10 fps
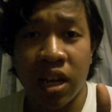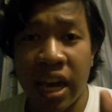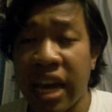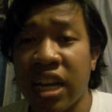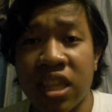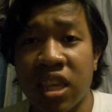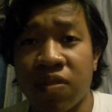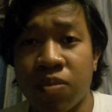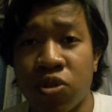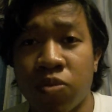anything
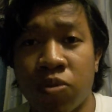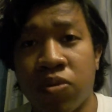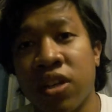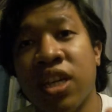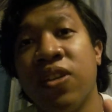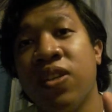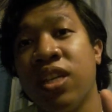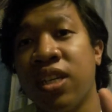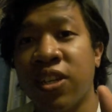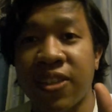from Superboy. He
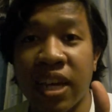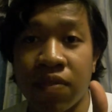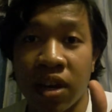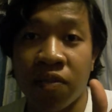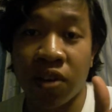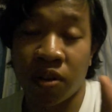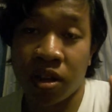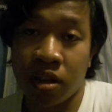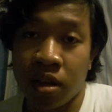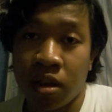just gave a
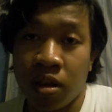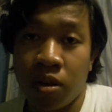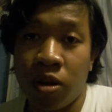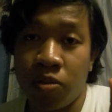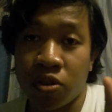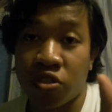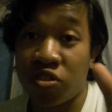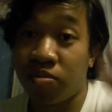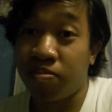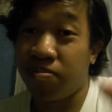very
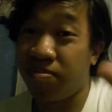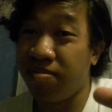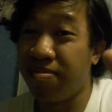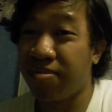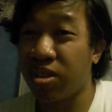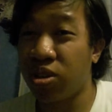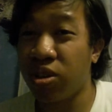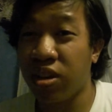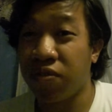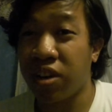almost
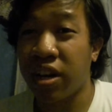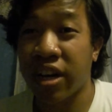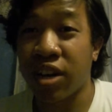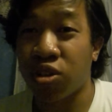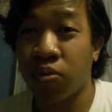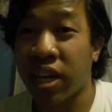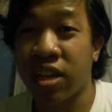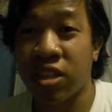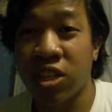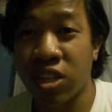could-have-gone-either-way
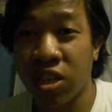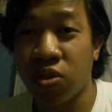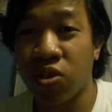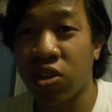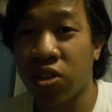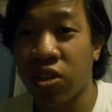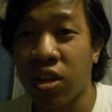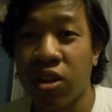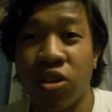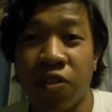excuse,
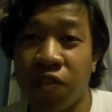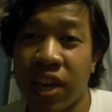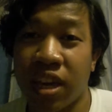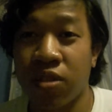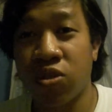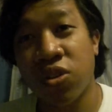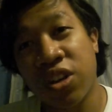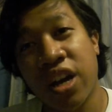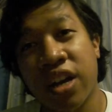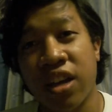could-have-failed,
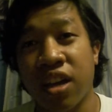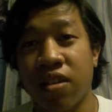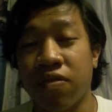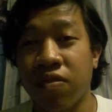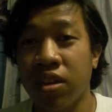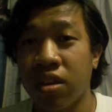could-not-have,